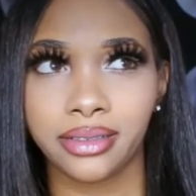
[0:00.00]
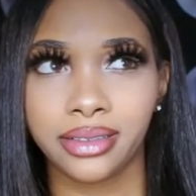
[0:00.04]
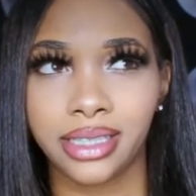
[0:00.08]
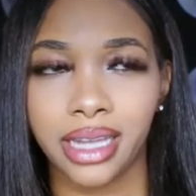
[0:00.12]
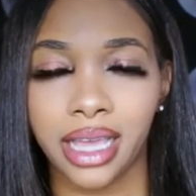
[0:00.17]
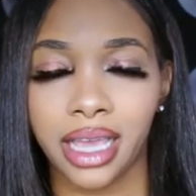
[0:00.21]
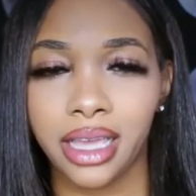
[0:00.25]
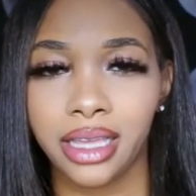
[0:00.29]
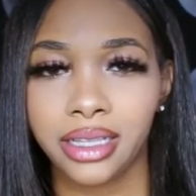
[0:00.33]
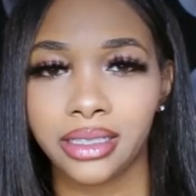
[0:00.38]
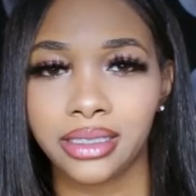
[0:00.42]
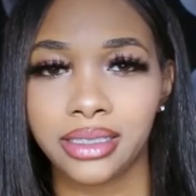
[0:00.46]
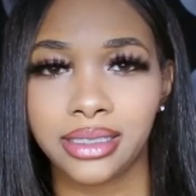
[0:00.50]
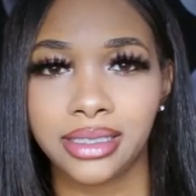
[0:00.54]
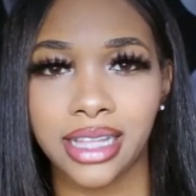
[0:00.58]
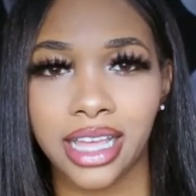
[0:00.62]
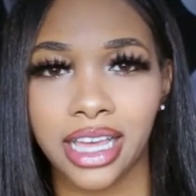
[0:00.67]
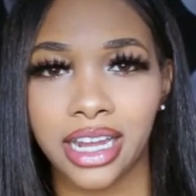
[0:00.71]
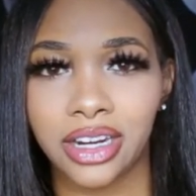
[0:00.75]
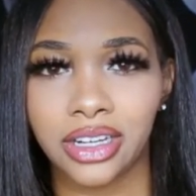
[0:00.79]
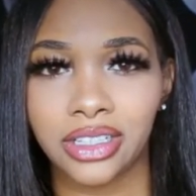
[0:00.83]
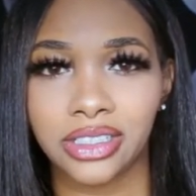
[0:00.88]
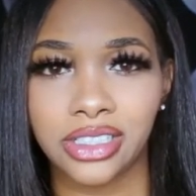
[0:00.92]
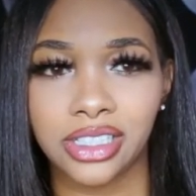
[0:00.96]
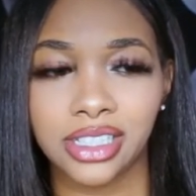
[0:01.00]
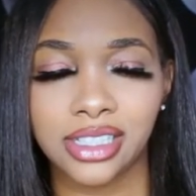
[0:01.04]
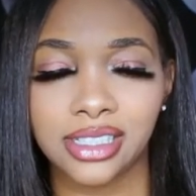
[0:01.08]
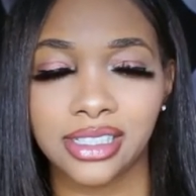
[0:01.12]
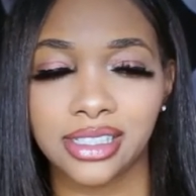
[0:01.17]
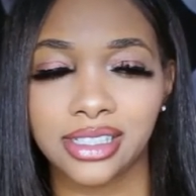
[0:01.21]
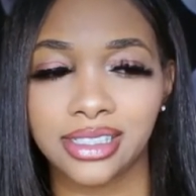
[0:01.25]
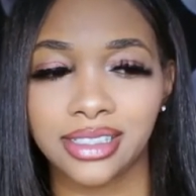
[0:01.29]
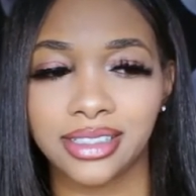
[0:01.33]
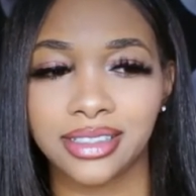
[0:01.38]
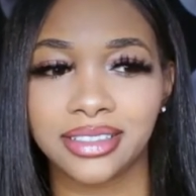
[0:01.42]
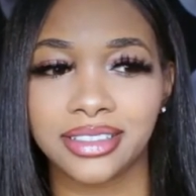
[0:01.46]
dates that are
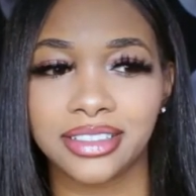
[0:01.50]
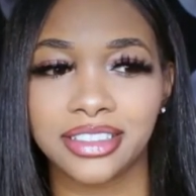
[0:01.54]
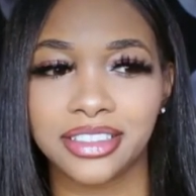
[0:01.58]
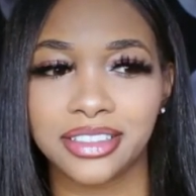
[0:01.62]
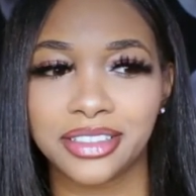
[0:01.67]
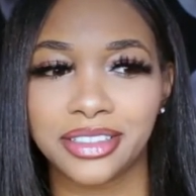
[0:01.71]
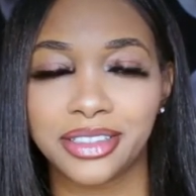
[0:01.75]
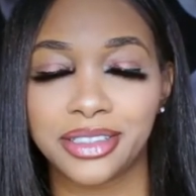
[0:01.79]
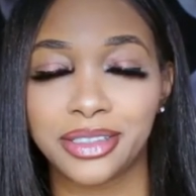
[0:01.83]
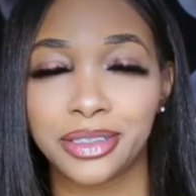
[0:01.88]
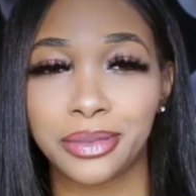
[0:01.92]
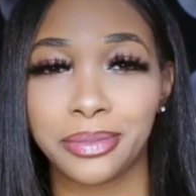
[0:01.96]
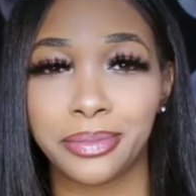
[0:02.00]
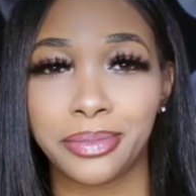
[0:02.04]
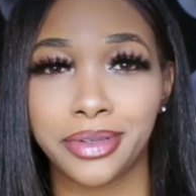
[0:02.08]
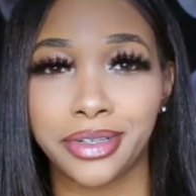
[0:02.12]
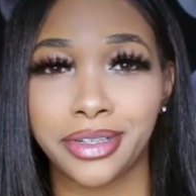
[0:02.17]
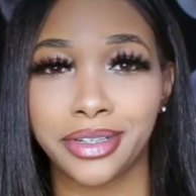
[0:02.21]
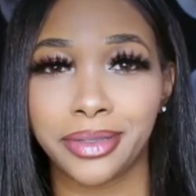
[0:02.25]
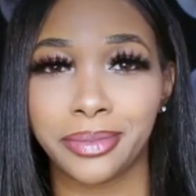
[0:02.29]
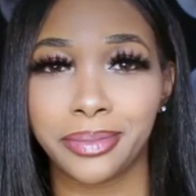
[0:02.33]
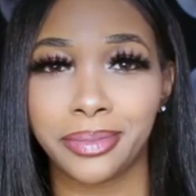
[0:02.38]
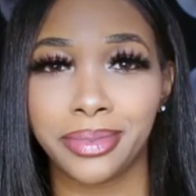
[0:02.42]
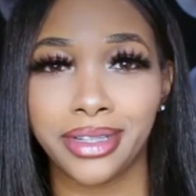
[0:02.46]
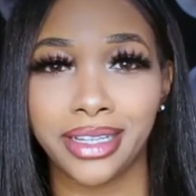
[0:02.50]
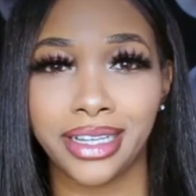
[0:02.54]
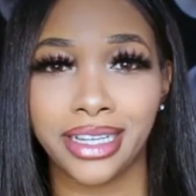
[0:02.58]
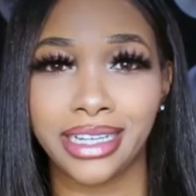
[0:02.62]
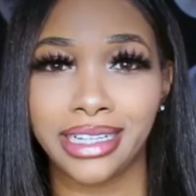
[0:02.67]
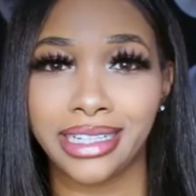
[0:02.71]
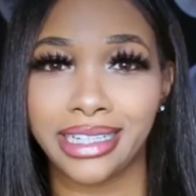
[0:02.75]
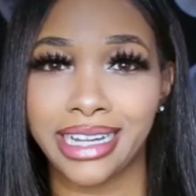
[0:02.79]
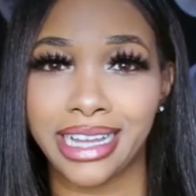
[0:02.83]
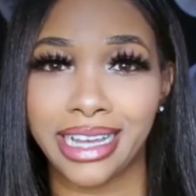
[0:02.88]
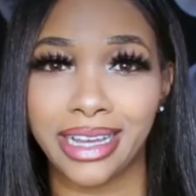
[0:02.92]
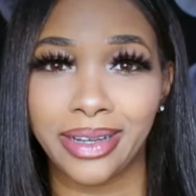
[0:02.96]
just super
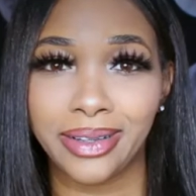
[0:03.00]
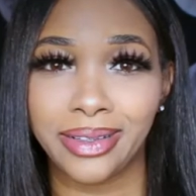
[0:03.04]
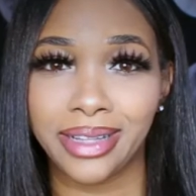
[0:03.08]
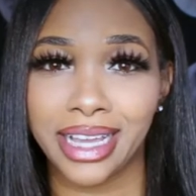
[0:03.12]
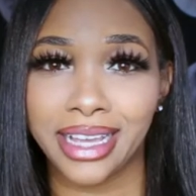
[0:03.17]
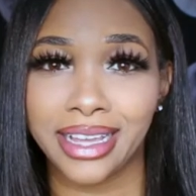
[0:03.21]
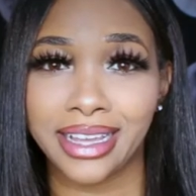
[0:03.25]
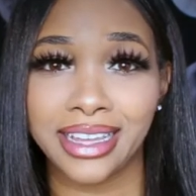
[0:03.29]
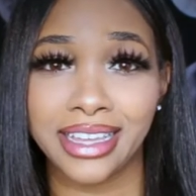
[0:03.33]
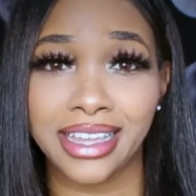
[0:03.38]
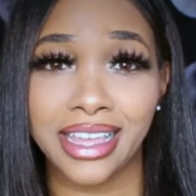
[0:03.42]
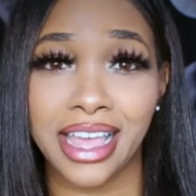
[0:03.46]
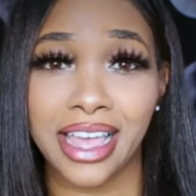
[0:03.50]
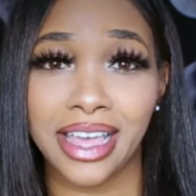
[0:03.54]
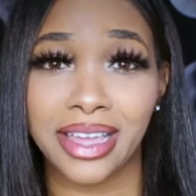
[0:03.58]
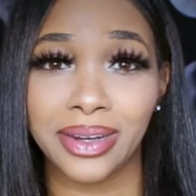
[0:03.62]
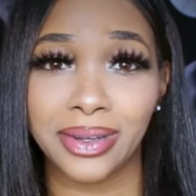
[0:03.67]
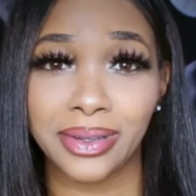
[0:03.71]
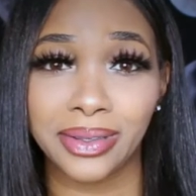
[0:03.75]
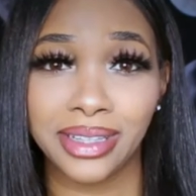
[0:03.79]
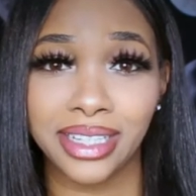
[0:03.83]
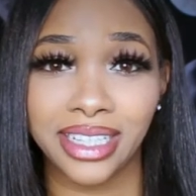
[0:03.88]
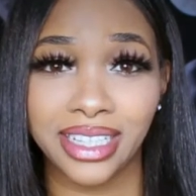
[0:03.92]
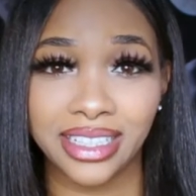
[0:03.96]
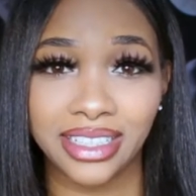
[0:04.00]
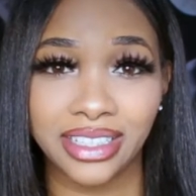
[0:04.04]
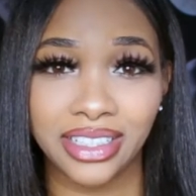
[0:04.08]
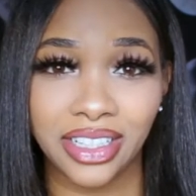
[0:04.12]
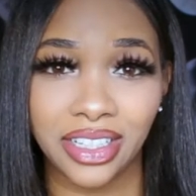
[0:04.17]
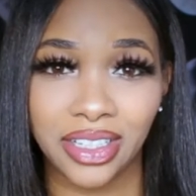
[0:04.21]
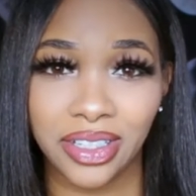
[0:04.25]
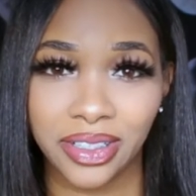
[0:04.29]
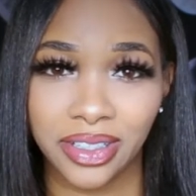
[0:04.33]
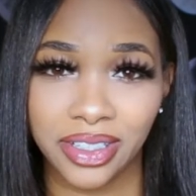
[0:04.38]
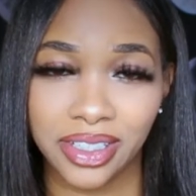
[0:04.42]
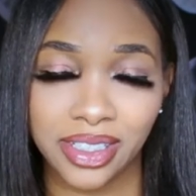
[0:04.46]
planned out, like candlelit
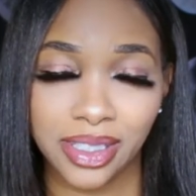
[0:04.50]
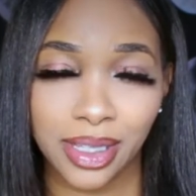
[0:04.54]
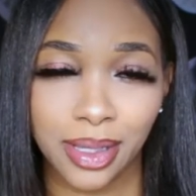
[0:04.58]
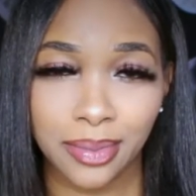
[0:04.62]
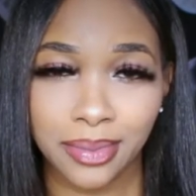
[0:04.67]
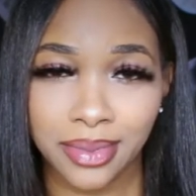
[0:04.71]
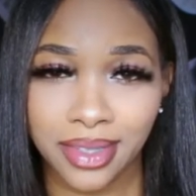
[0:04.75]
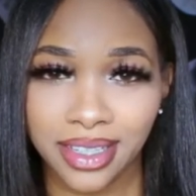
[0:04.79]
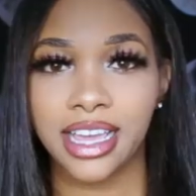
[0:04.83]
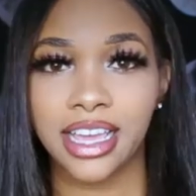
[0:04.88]
dinner or something.